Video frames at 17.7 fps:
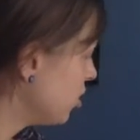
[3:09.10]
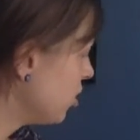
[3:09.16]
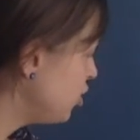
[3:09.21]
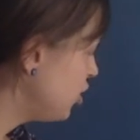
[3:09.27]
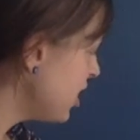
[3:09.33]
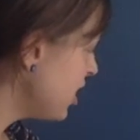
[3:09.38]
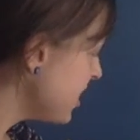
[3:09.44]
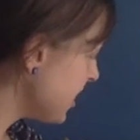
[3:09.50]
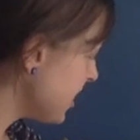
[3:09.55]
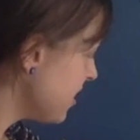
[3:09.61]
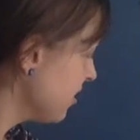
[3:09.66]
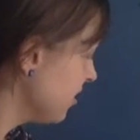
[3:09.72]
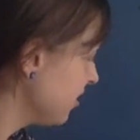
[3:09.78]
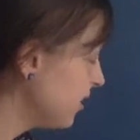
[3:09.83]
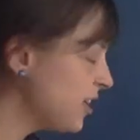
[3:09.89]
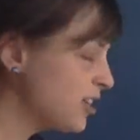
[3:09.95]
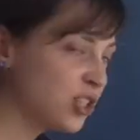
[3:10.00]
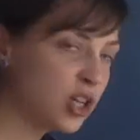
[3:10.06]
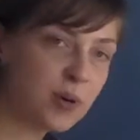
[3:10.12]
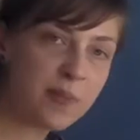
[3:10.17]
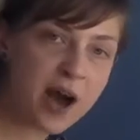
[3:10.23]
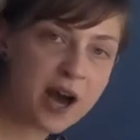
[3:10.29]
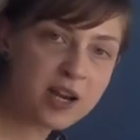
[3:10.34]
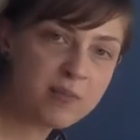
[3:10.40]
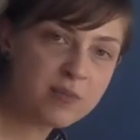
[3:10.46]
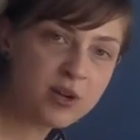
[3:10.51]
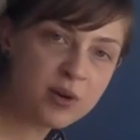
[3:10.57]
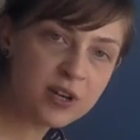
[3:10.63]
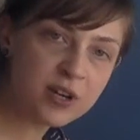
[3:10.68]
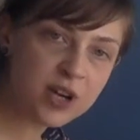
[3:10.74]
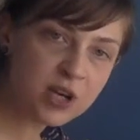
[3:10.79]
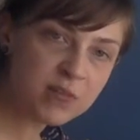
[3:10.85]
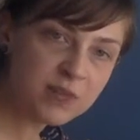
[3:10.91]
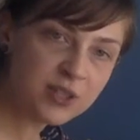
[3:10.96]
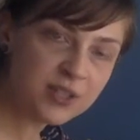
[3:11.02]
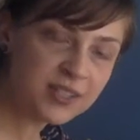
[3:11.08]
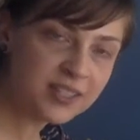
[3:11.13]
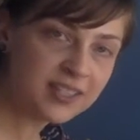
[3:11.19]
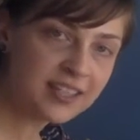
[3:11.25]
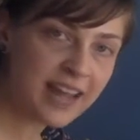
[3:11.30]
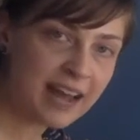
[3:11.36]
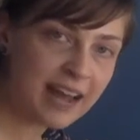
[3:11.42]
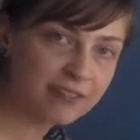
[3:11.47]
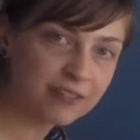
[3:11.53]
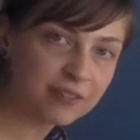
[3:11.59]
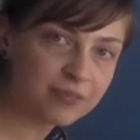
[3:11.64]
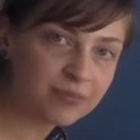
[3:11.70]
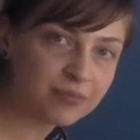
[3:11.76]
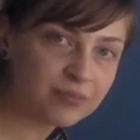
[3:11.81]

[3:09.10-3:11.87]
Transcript: G is our bottom note in our music staff.